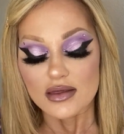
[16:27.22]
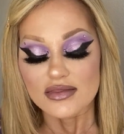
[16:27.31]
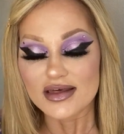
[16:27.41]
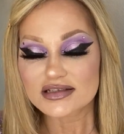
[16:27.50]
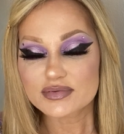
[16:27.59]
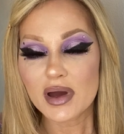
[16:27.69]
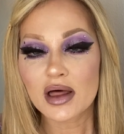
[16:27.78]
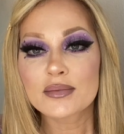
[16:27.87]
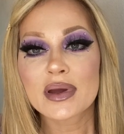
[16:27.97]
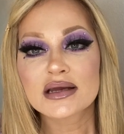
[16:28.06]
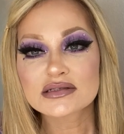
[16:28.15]
They smell
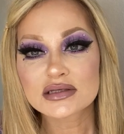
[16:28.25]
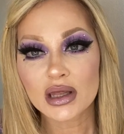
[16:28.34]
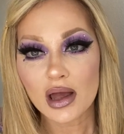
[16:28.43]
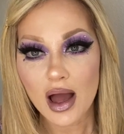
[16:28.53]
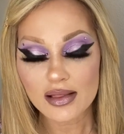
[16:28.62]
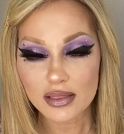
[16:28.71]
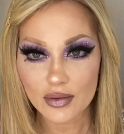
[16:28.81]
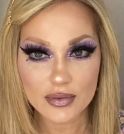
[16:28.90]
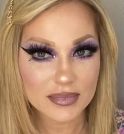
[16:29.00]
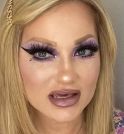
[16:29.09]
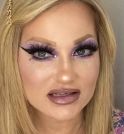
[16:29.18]
amazing. I love
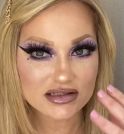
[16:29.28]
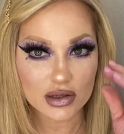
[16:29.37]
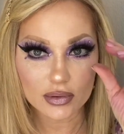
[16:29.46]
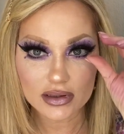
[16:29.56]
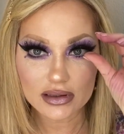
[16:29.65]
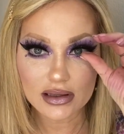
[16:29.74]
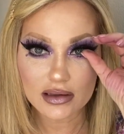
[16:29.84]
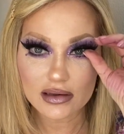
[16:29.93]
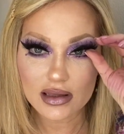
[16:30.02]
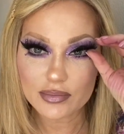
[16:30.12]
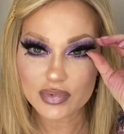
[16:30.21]
them because they don't
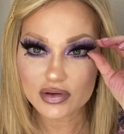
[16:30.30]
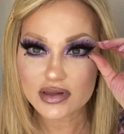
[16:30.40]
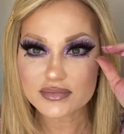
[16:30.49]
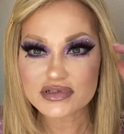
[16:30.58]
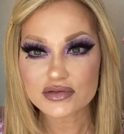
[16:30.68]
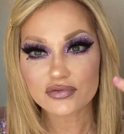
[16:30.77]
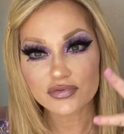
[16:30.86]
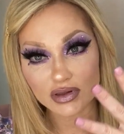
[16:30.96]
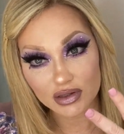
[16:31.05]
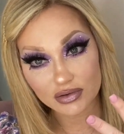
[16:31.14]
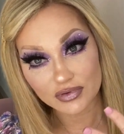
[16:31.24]
keep your lips
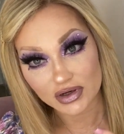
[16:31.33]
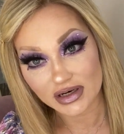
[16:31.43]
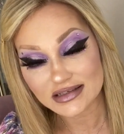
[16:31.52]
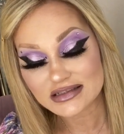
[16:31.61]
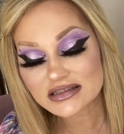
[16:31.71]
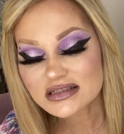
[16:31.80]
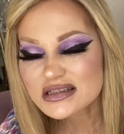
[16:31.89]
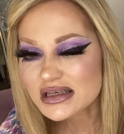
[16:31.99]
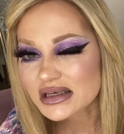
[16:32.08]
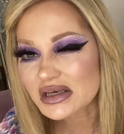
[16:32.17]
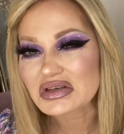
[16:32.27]
feeling very
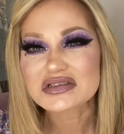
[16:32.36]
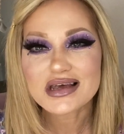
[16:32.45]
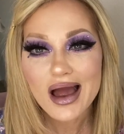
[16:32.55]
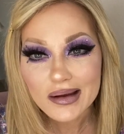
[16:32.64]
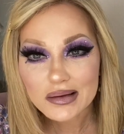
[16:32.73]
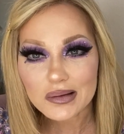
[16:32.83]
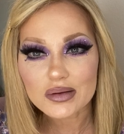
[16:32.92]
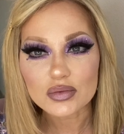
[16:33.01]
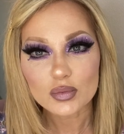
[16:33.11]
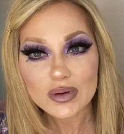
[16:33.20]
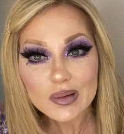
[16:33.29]
sticky and tacky
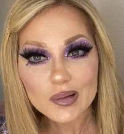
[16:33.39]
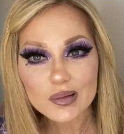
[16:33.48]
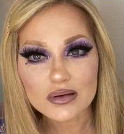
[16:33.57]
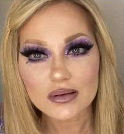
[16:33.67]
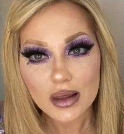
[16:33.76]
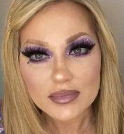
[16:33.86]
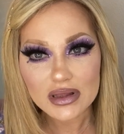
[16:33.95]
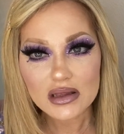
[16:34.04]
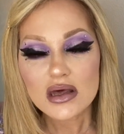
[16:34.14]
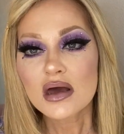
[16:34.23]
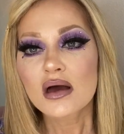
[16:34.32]
and weird and gummy.
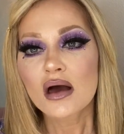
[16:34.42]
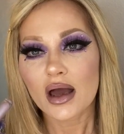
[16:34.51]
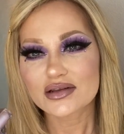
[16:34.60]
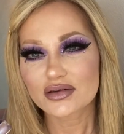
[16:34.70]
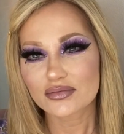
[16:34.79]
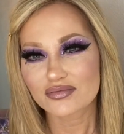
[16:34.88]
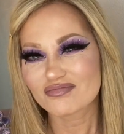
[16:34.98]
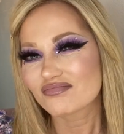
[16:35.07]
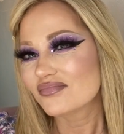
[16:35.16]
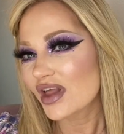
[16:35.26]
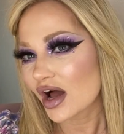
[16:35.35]
I'm
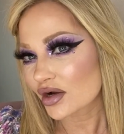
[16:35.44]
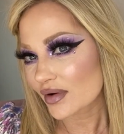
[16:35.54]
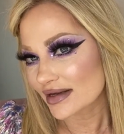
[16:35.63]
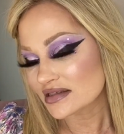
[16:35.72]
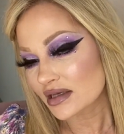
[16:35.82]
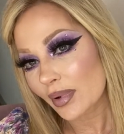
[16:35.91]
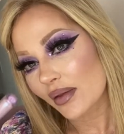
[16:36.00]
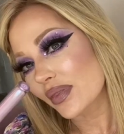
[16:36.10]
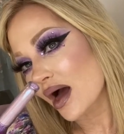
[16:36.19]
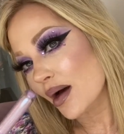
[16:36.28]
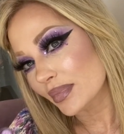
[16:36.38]
not crazy about
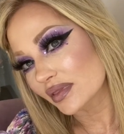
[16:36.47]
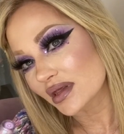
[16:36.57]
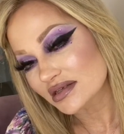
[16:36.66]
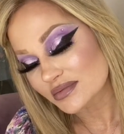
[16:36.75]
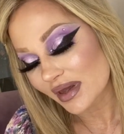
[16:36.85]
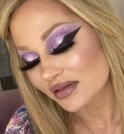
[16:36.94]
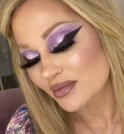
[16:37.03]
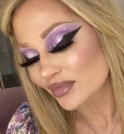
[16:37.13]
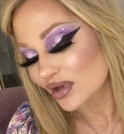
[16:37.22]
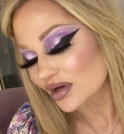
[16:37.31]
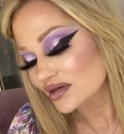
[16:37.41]
that, but these make them
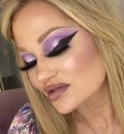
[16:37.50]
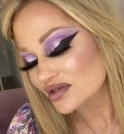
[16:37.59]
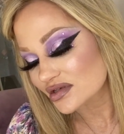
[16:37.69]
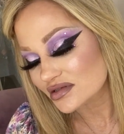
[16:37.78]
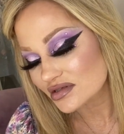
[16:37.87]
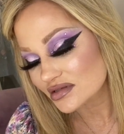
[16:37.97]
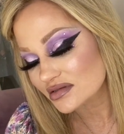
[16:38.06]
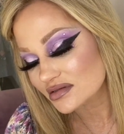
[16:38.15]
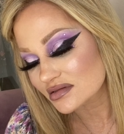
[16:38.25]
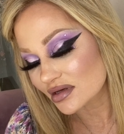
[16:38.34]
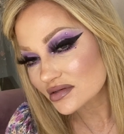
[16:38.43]
look just
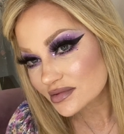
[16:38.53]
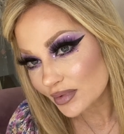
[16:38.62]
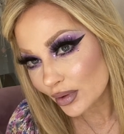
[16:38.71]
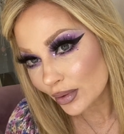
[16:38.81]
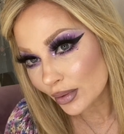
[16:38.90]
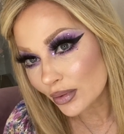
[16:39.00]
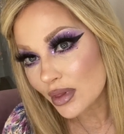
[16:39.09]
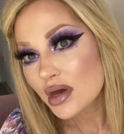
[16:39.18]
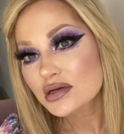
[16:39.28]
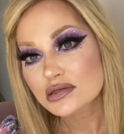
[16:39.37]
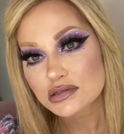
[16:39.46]
so smooth,
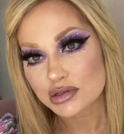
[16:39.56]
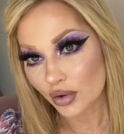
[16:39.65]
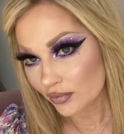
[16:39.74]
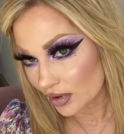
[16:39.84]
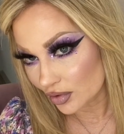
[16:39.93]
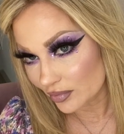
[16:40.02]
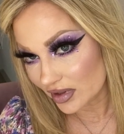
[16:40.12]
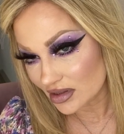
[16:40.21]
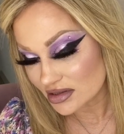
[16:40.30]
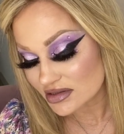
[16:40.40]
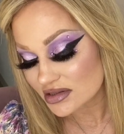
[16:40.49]
so
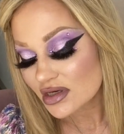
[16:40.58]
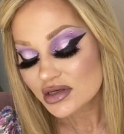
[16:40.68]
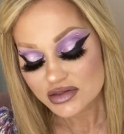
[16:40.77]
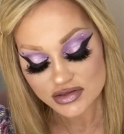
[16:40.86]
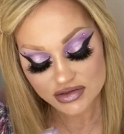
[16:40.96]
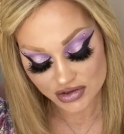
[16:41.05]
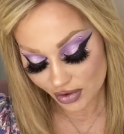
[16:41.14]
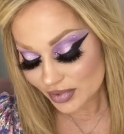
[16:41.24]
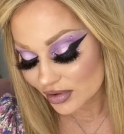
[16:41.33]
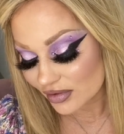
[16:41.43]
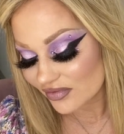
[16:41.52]
voluminous, so
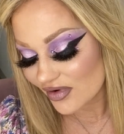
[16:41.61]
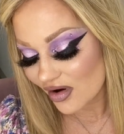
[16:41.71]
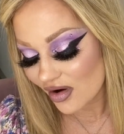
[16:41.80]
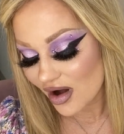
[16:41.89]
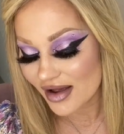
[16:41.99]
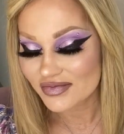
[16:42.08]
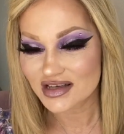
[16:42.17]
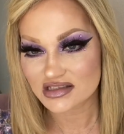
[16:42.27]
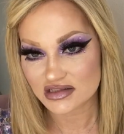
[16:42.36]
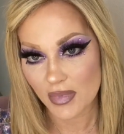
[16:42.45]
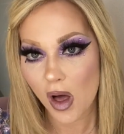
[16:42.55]
beautiful, and they
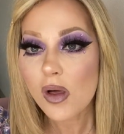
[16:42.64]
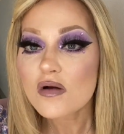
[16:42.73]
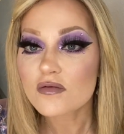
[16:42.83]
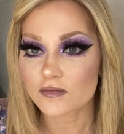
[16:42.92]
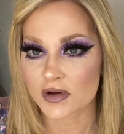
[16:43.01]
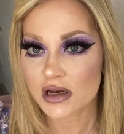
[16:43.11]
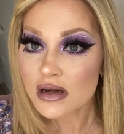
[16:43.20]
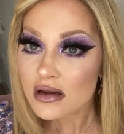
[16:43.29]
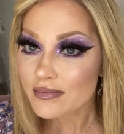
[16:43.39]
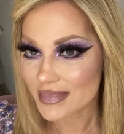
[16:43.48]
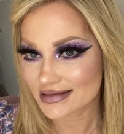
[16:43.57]
smell
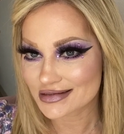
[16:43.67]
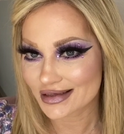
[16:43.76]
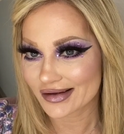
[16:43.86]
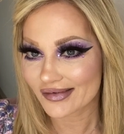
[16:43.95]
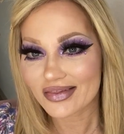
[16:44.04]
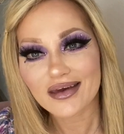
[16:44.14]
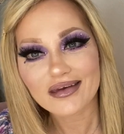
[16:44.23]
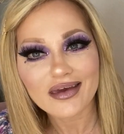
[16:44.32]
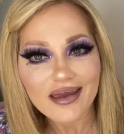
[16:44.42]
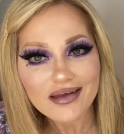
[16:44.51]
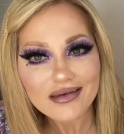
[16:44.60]
freaking amazing, like
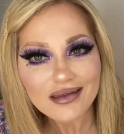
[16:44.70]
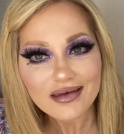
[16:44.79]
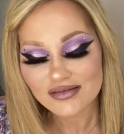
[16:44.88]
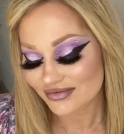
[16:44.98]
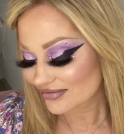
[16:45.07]
candy.